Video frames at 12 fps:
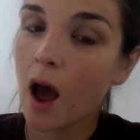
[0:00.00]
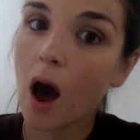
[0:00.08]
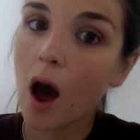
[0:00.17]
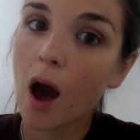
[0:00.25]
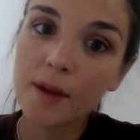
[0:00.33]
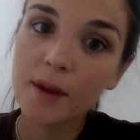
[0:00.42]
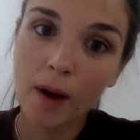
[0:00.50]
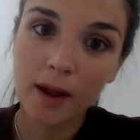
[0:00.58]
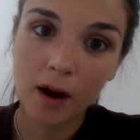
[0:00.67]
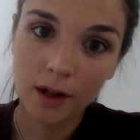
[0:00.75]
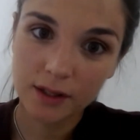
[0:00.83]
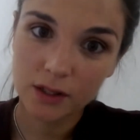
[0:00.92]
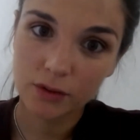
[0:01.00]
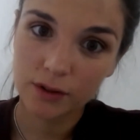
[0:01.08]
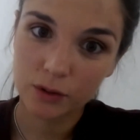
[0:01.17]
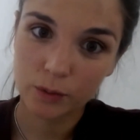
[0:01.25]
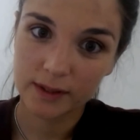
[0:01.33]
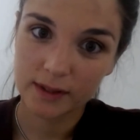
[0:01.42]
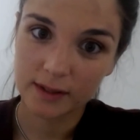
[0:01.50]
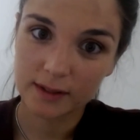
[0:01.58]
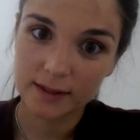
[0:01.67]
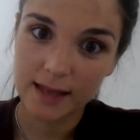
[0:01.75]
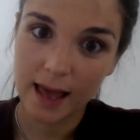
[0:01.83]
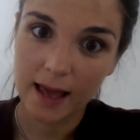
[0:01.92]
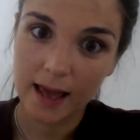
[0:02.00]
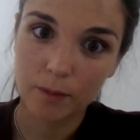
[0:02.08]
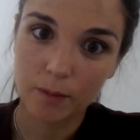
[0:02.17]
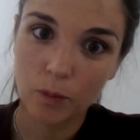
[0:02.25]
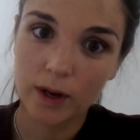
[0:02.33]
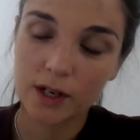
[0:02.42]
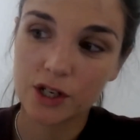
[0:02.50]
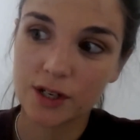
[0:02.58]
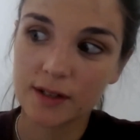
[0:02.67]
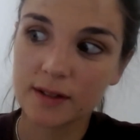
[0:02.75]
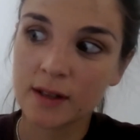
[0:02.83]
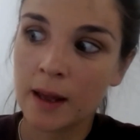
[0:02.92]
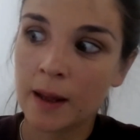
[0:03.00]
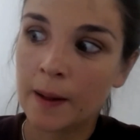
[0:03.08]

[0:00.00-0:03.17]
i think my answer is always the same which is